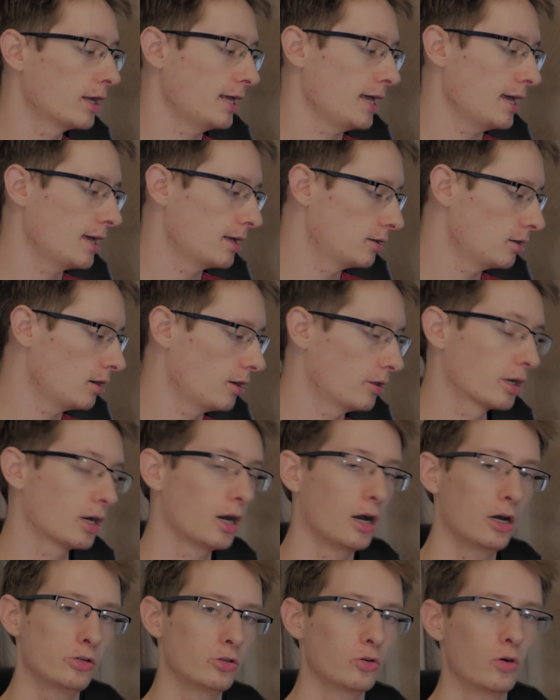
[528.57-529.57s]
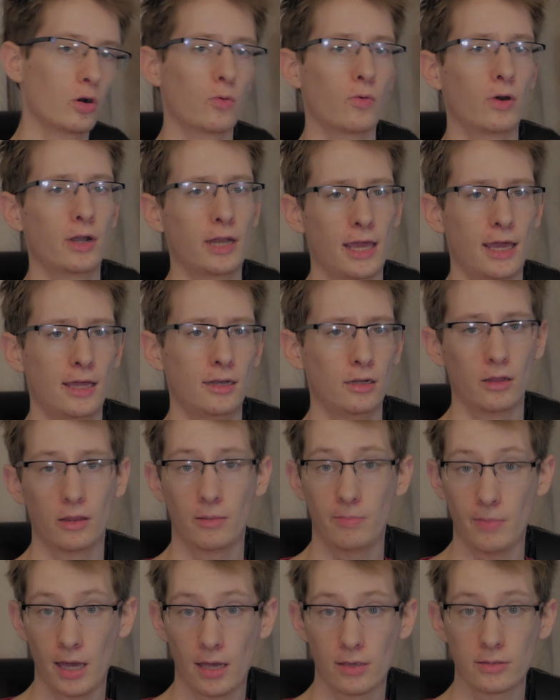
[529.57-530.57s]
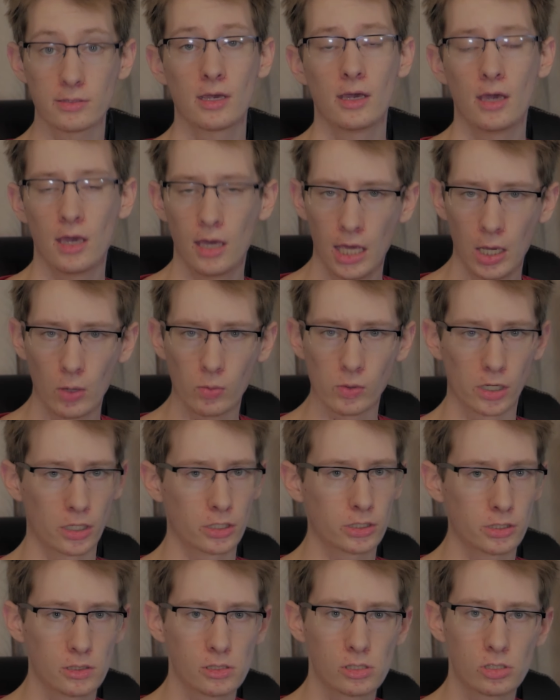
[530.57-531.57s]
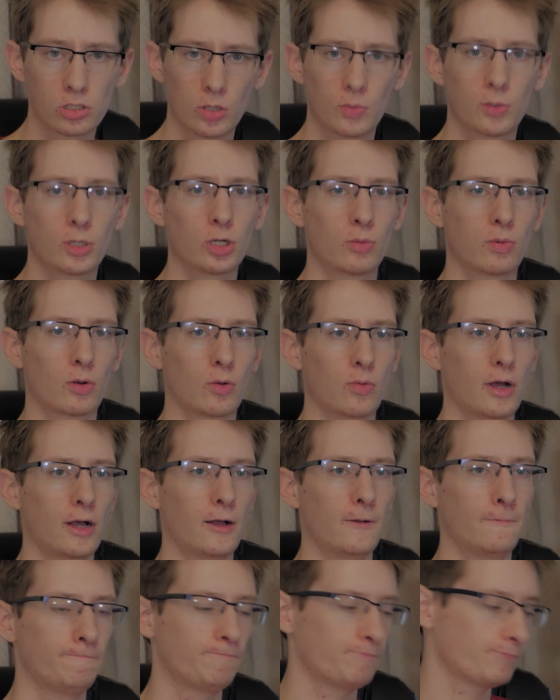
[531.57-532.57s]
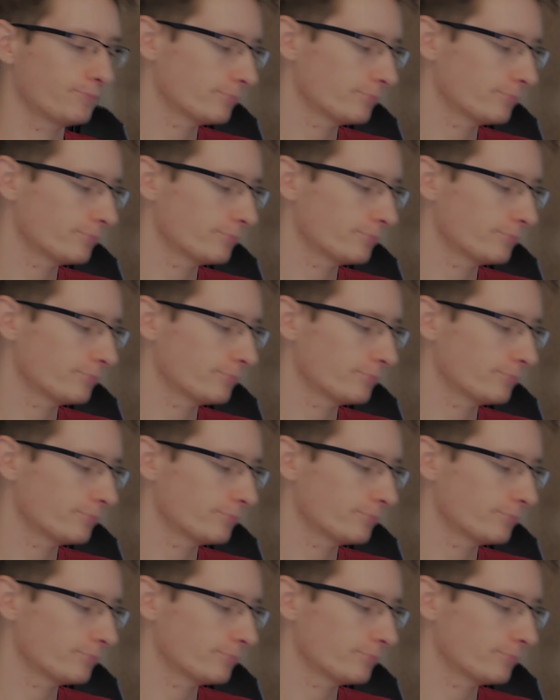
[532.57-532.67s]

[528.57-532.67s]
hand on the contour, one hand on the mouse. It works super duper well.